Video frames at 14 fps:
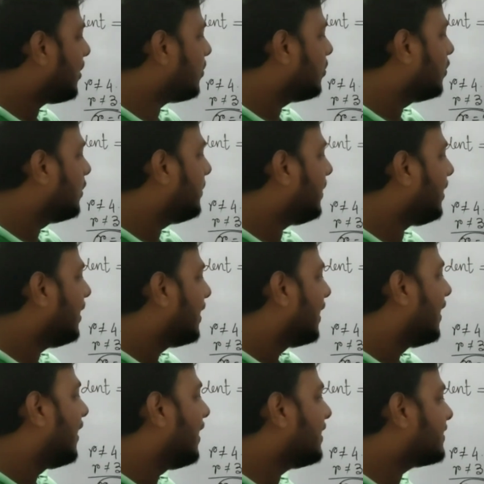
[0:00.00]
will be
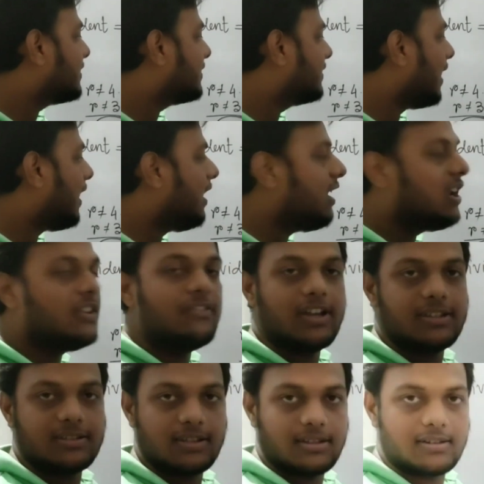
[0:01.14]
less than
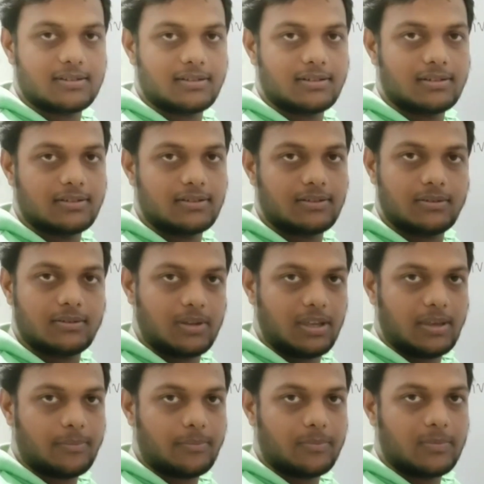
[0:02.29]
divisor,
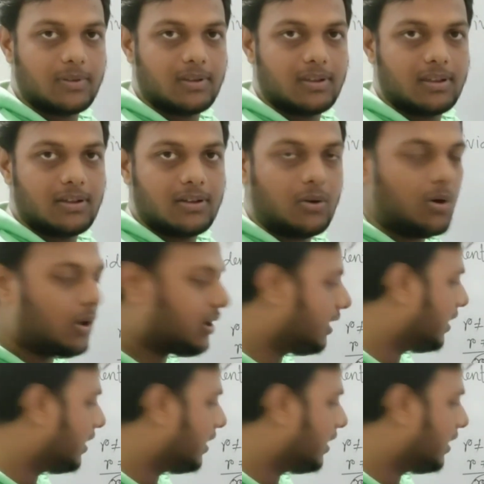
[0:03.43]
okay, or